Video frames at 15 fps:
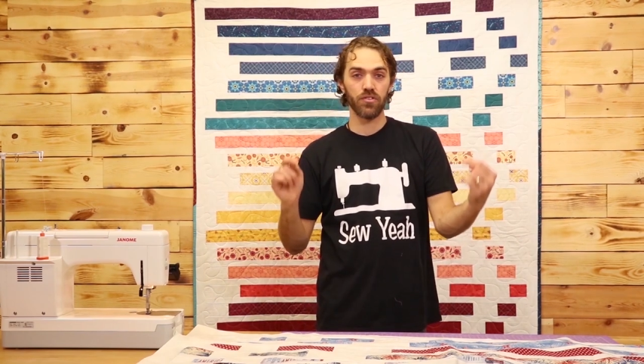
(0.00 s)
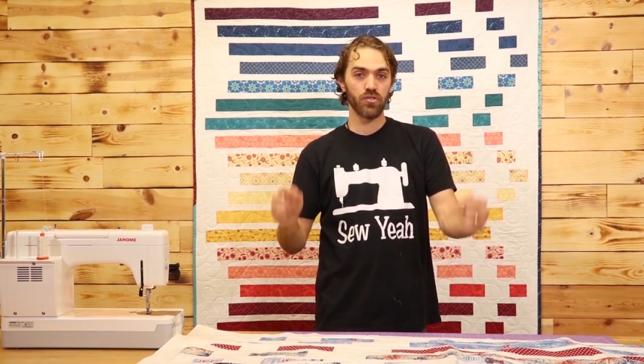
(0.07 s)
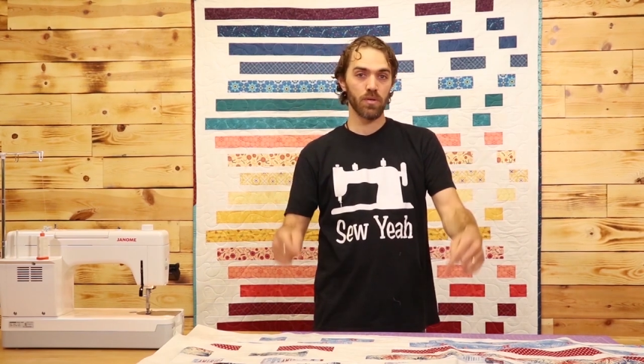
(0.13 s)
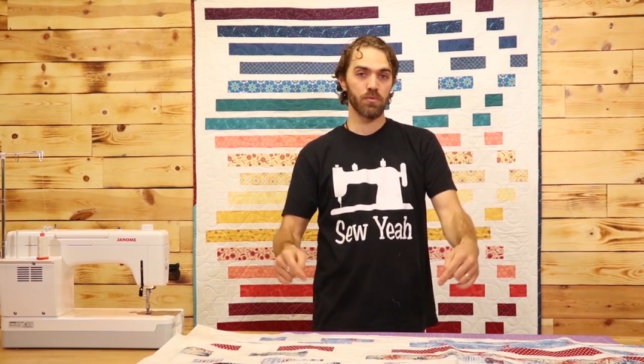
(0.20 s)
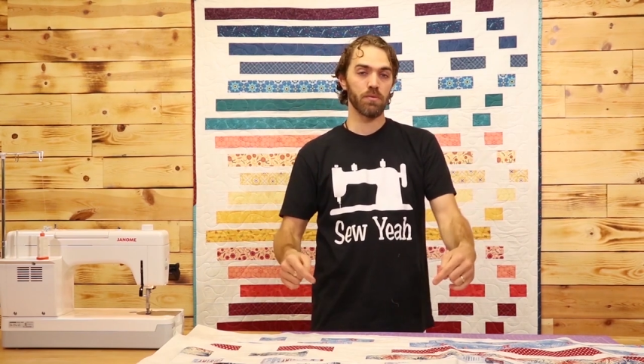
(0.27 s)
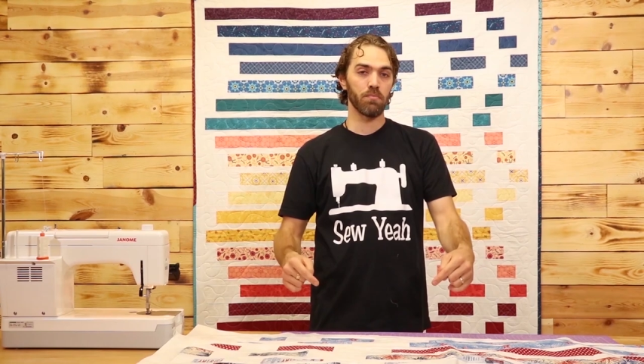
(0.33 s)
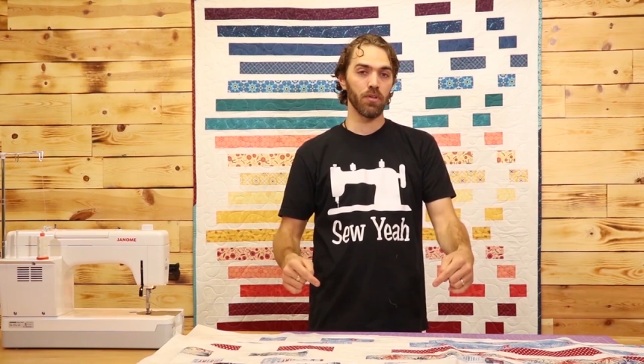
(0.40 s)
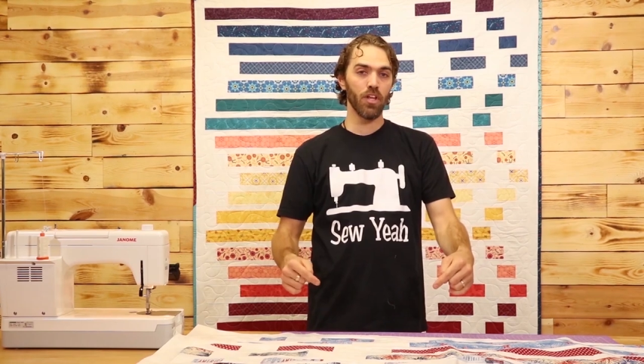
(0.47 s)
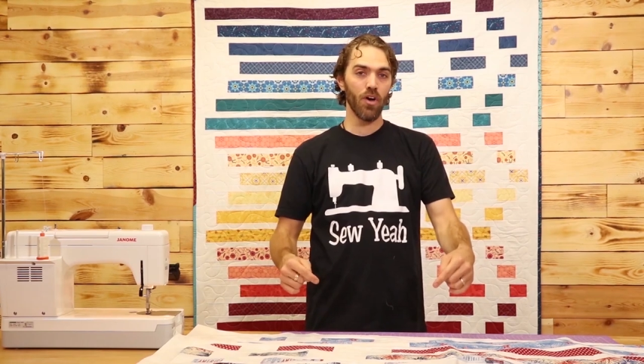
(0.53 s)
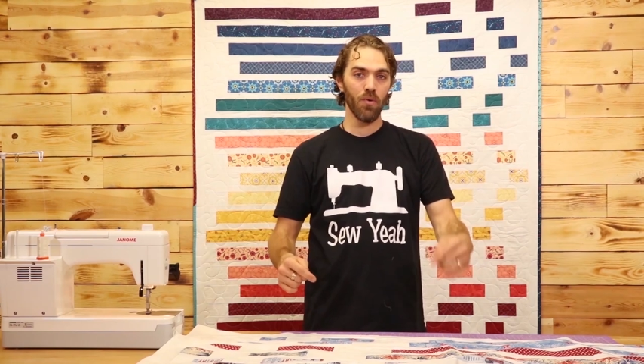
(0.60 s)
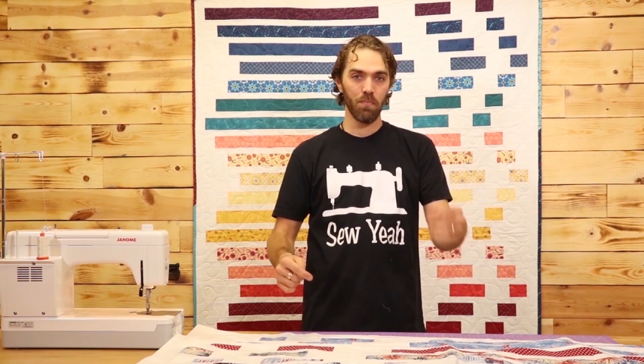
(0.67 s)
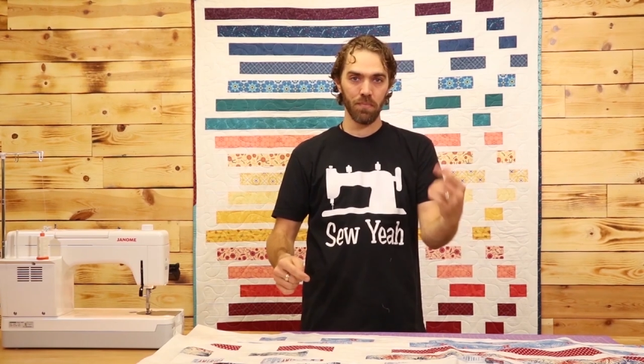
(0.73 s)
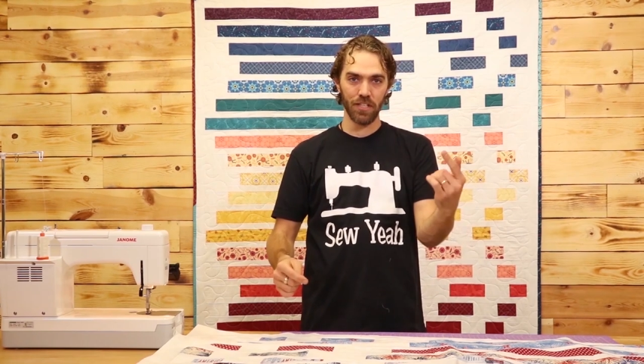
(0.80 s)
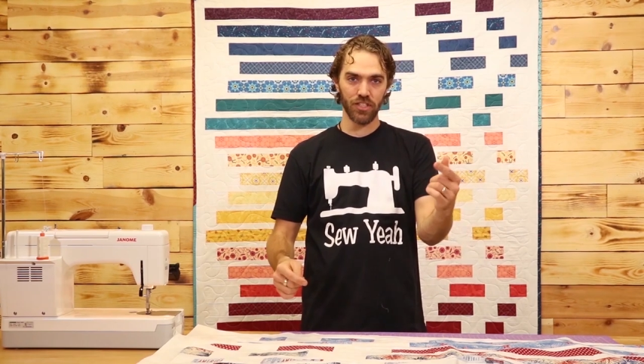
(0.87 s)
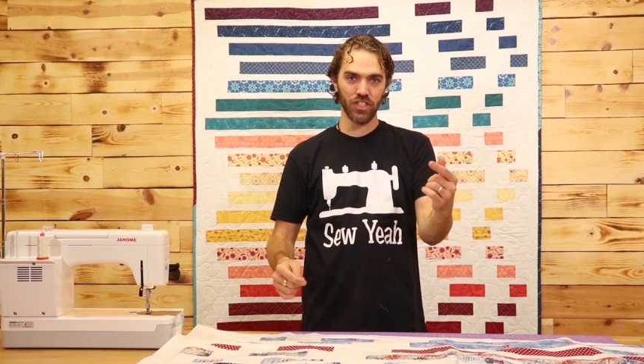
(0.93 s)
description below.
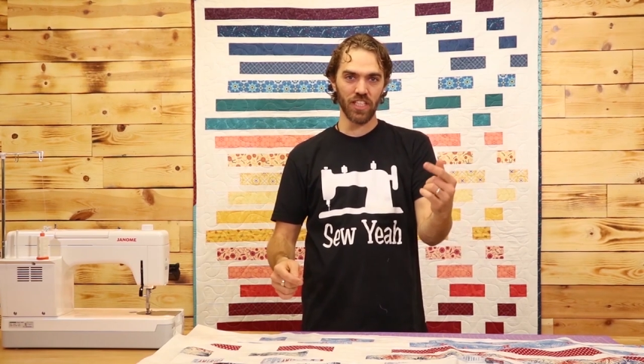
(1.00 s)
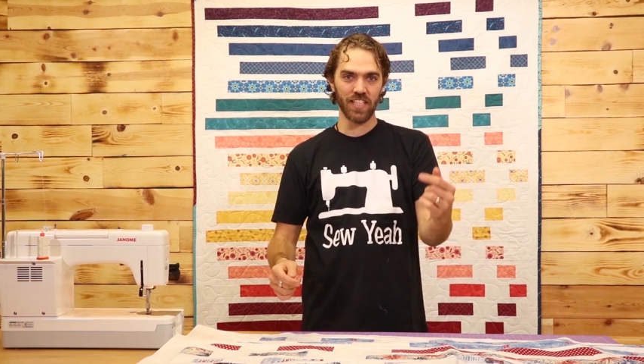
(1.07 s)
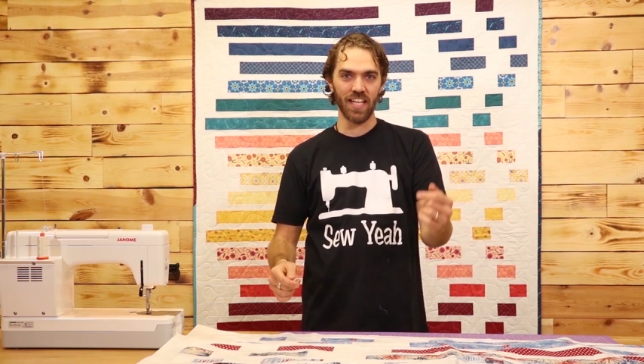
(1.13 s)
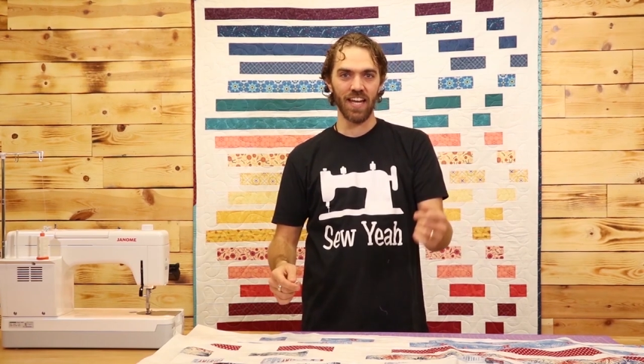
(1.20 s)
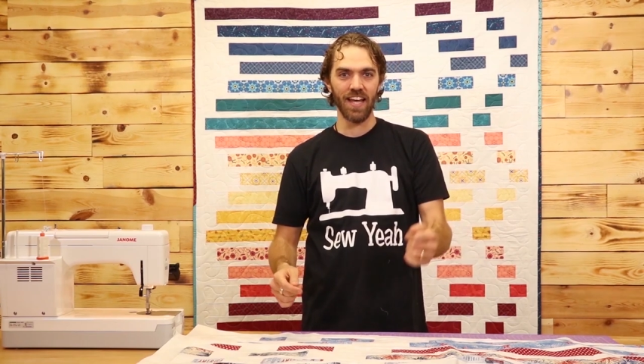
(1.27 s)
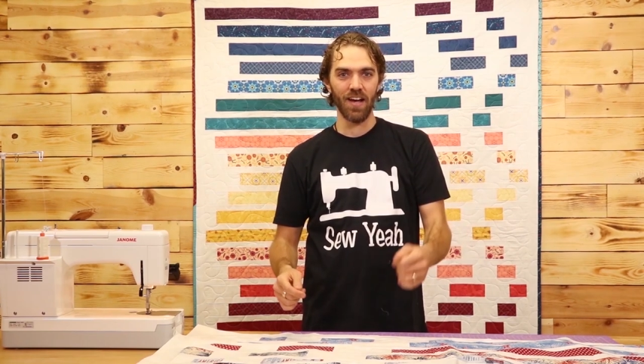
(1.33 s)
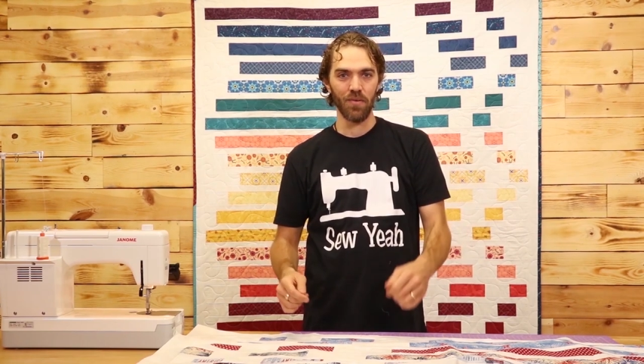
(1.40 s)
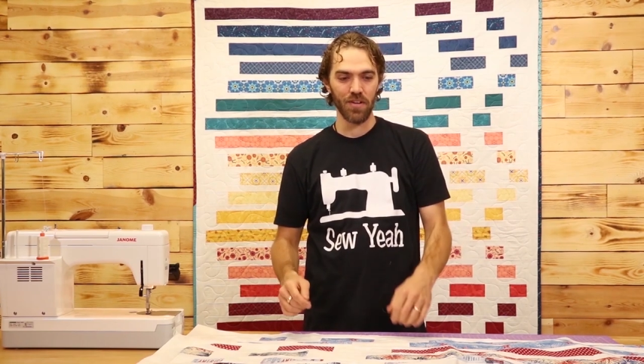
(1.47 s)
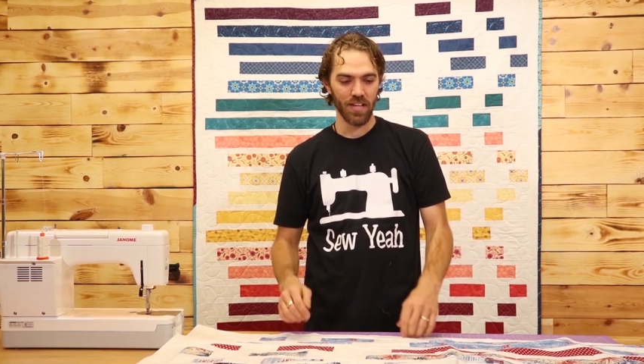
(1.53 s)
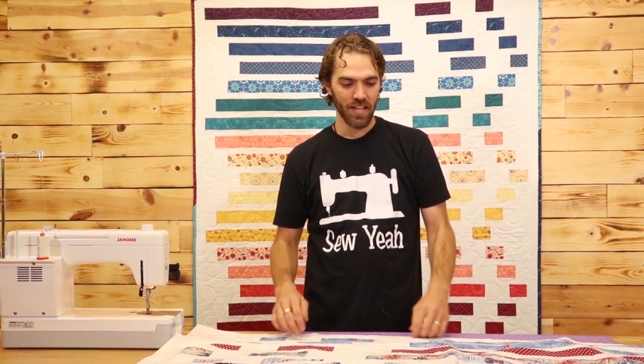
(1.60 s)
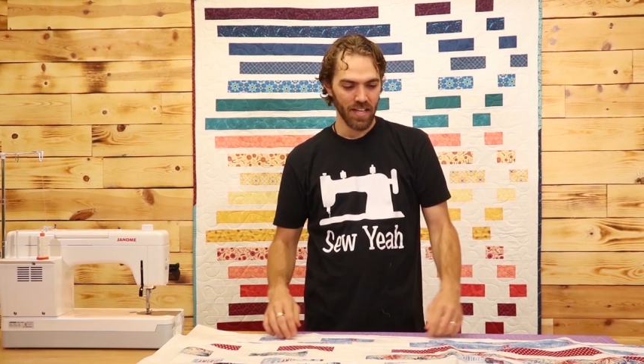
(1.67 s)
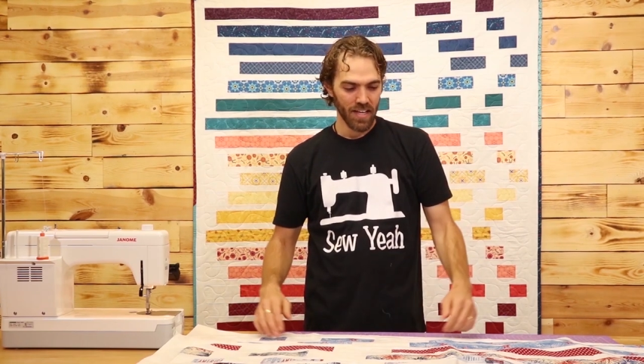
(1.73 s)
Please check that out.